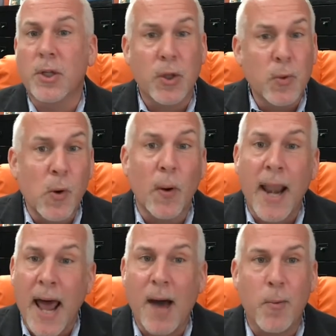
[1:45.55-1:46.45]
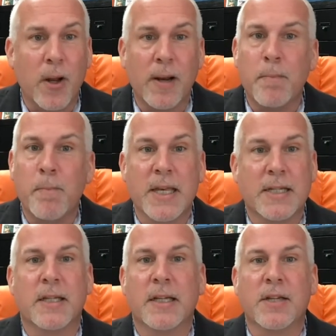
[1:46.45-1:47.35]
You will not want to
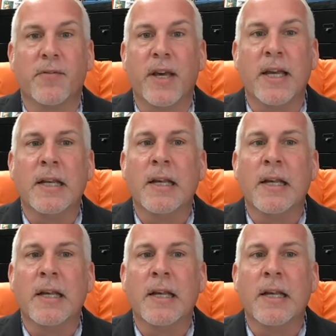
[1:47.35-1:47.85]
miss this event.